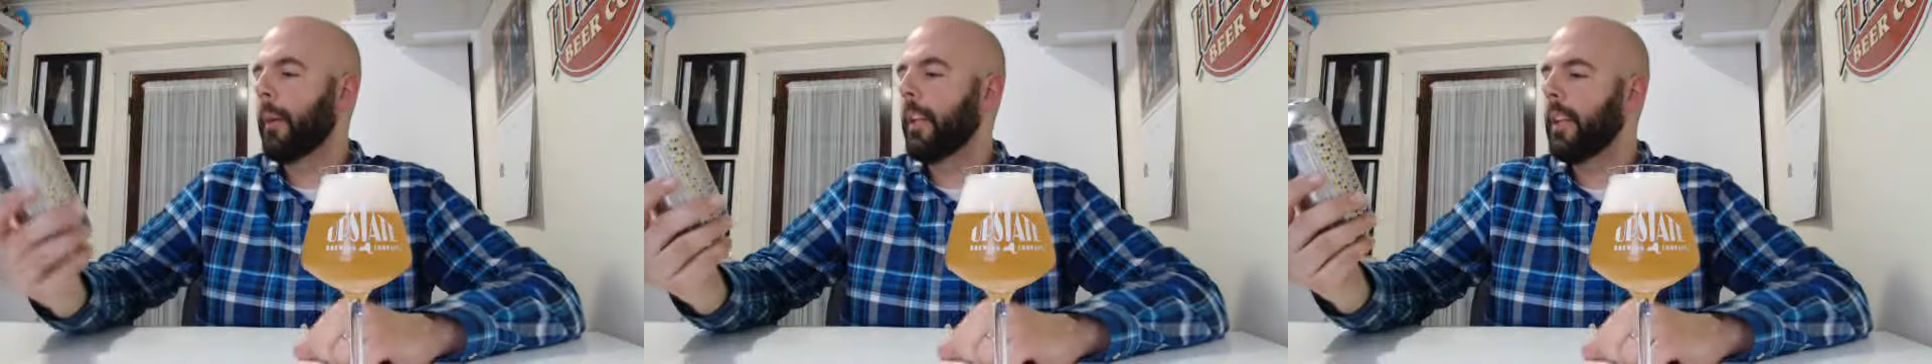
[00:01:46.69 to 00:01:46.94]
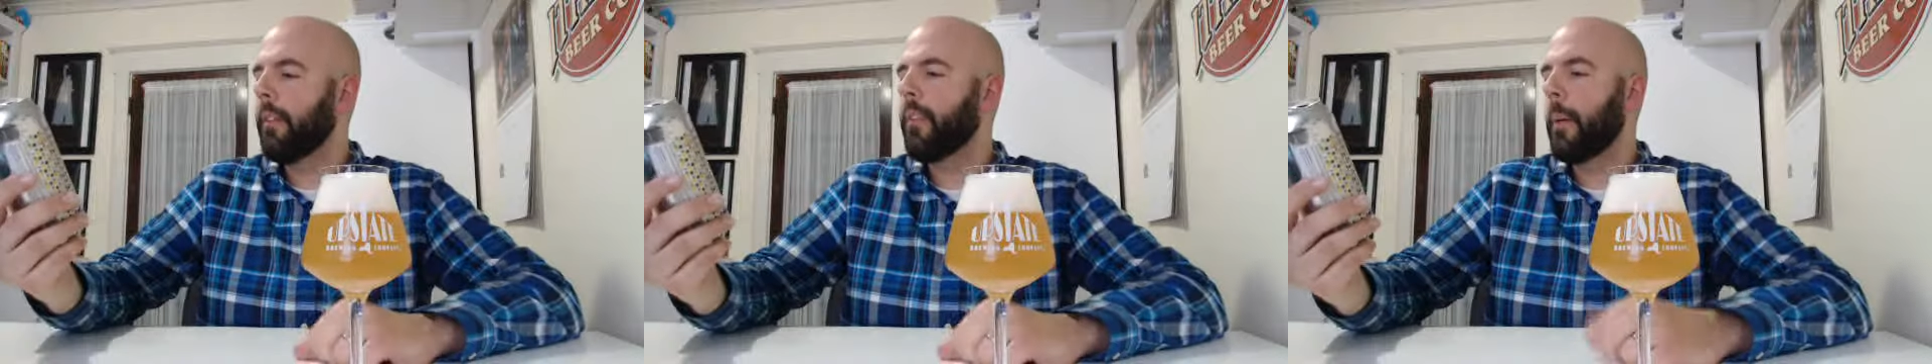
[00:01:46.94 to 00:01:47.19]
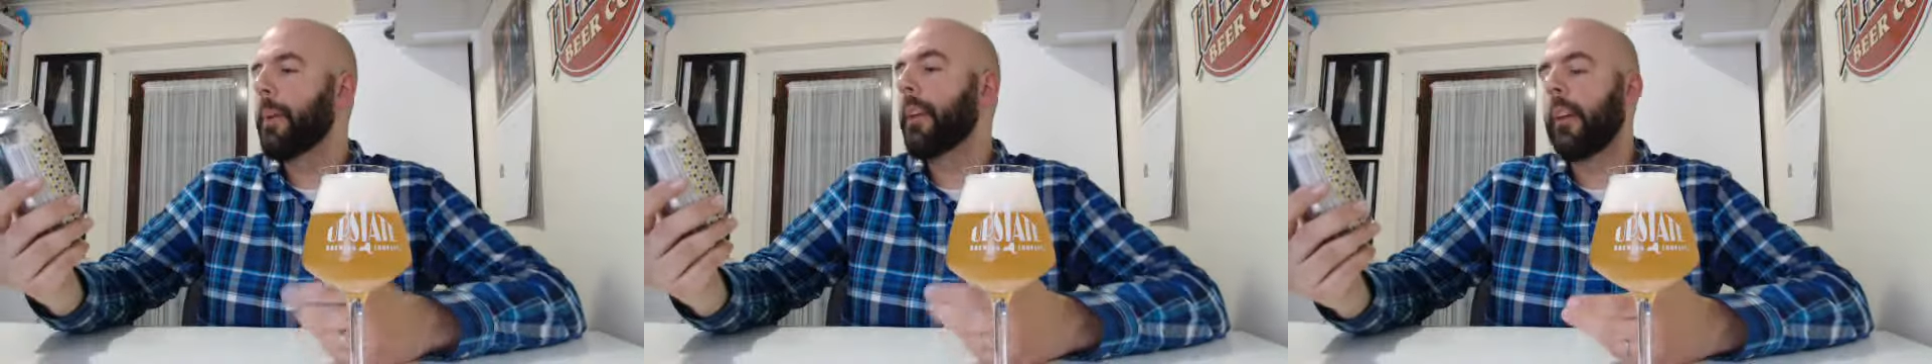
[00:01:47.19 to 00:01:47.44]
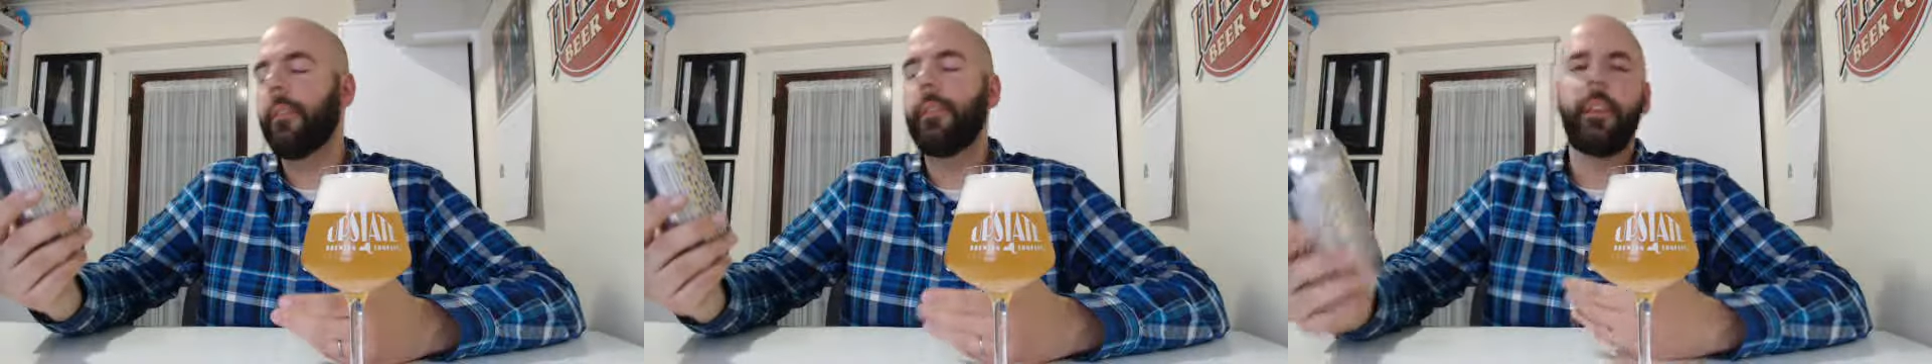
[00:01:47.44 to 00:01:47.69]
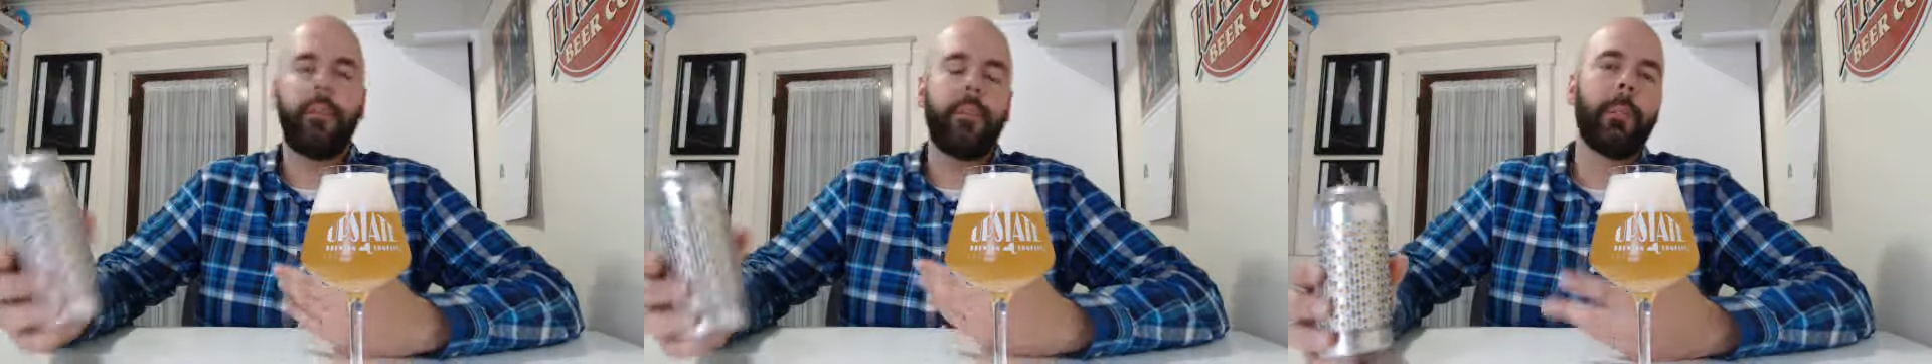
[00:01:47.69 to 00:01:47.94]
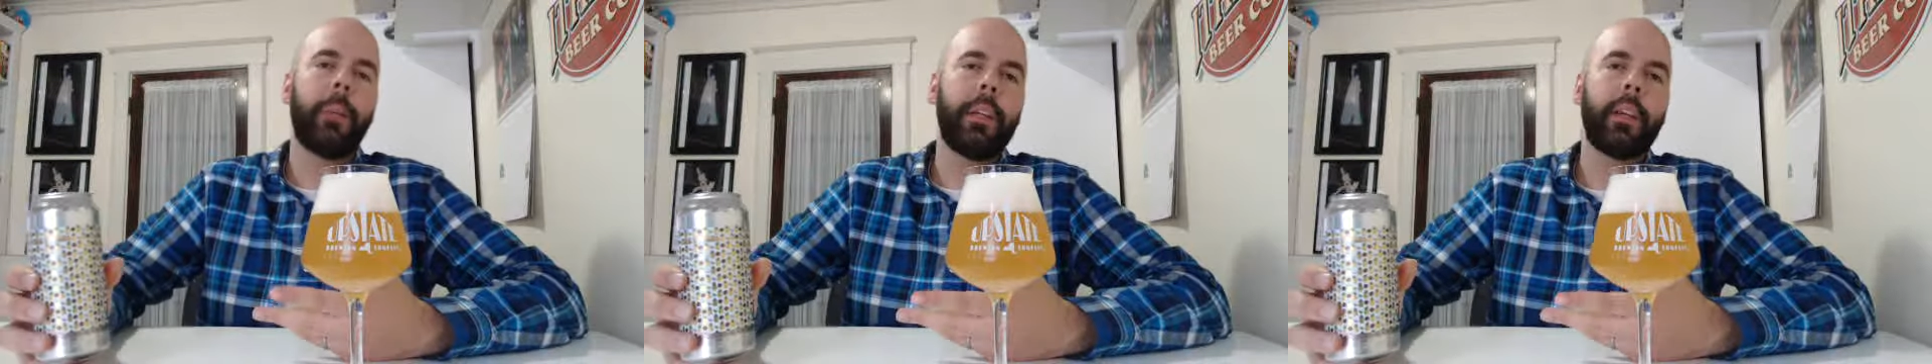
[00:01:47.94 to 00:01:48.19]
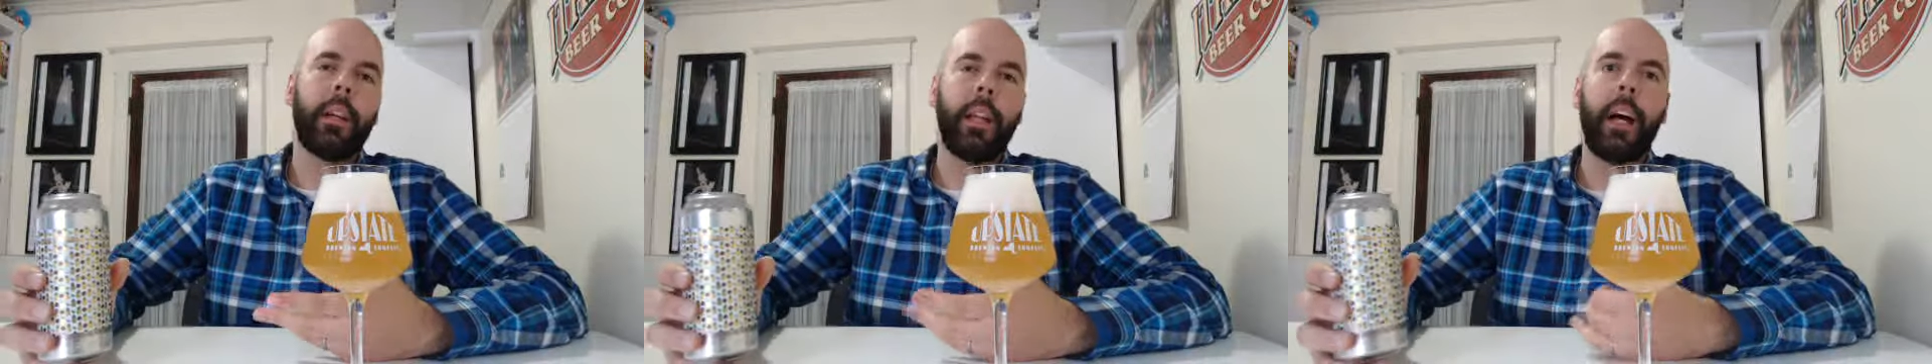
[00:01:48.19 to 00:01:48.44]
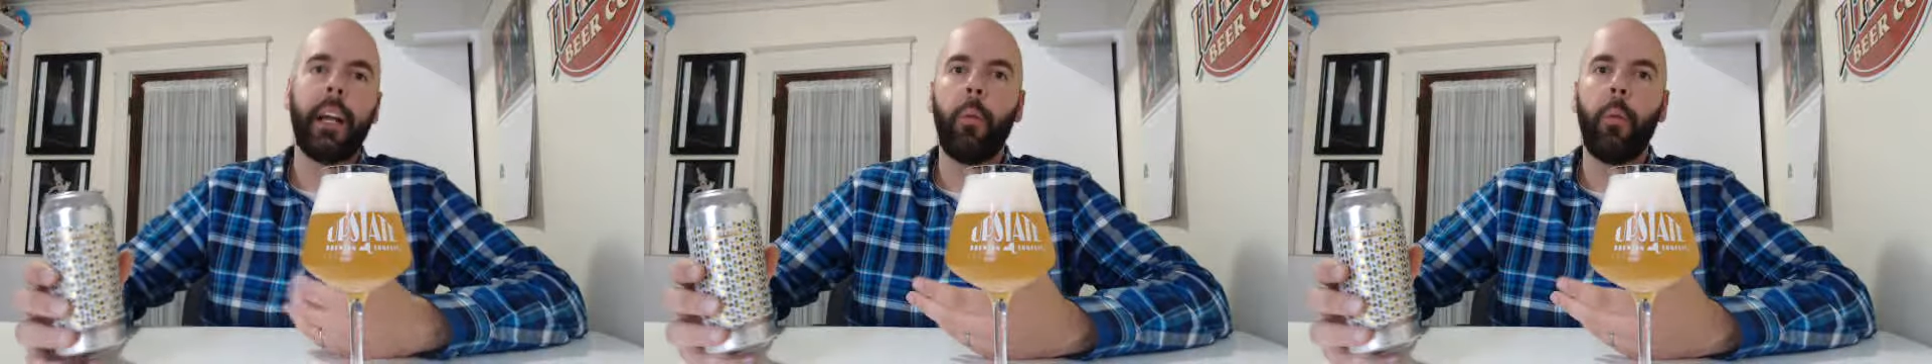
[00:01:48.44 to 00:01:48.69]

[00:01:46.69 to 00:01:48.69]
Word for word: but I definitely I mean if it, for a pina colada,